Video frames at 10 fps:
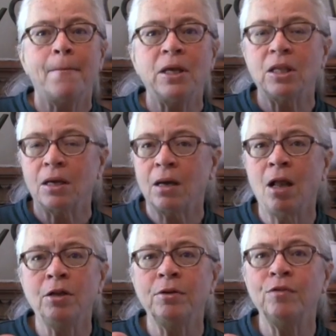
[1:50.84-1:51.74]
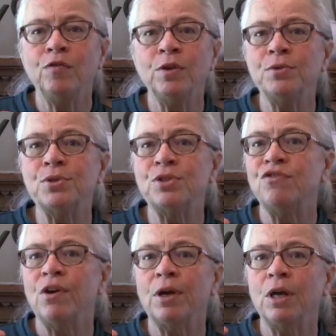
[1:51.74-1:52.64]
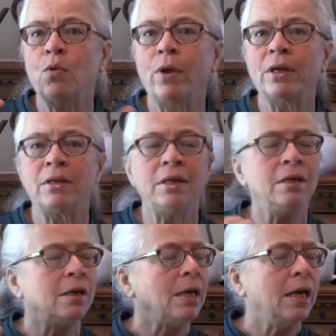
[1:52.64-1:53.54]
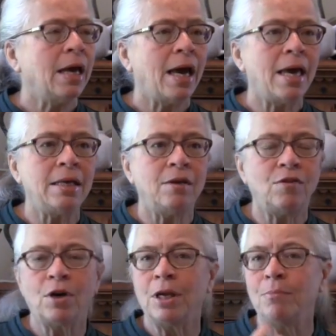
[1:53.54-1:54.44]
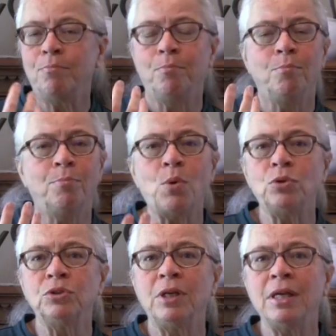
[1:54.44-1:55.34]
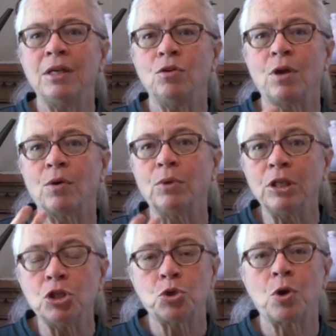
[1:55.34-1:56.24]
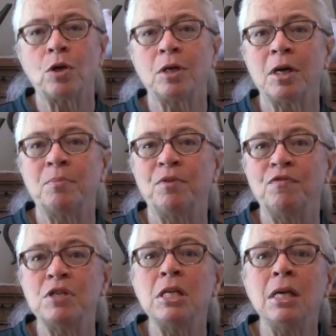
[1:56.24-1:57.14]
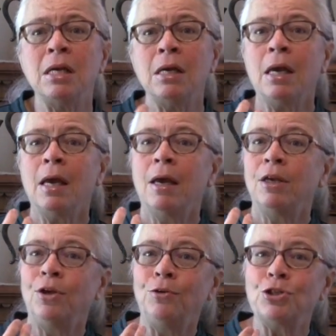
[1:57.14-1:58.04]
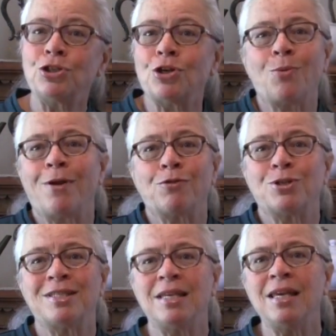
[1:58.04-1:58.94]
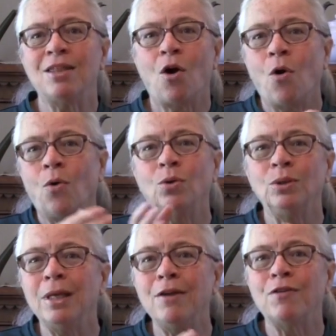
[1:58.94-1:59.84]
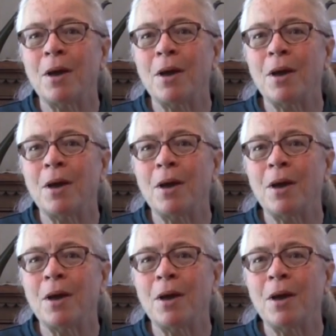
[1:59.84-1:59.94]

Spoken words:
but the color infuses very quickly and very boldly. You get a really strong cup of tea. You just don't ever see the whole leaf